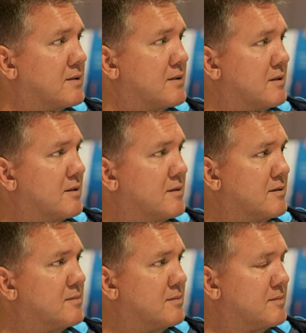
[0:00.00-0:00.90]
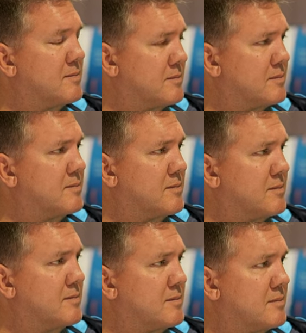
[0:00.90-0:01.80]

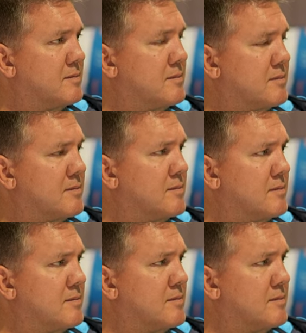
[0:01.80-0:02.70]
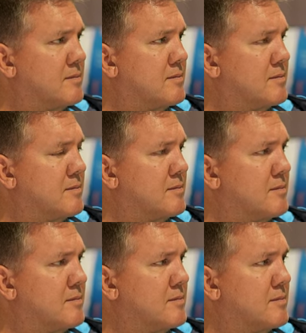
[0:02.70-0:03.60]

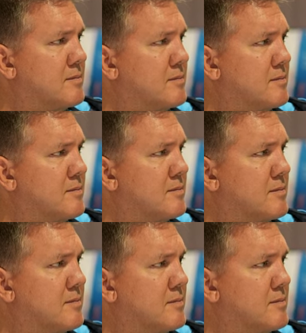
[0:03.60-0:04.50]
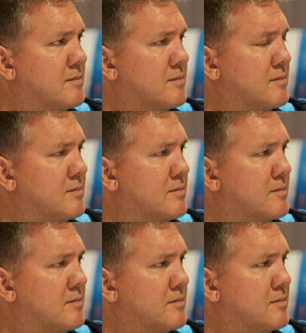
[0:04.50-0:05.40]

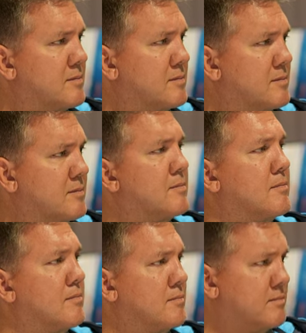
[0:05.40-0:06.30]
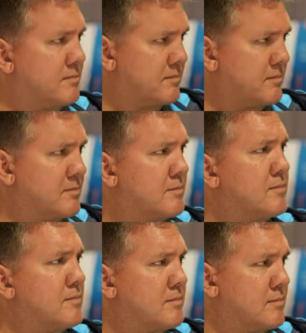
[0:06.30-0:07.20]

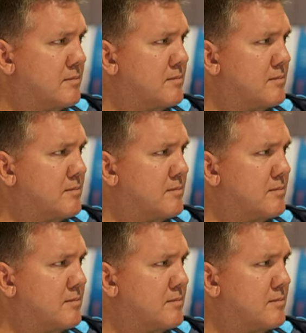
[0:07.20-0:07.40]
No words are spoken by the person on screen.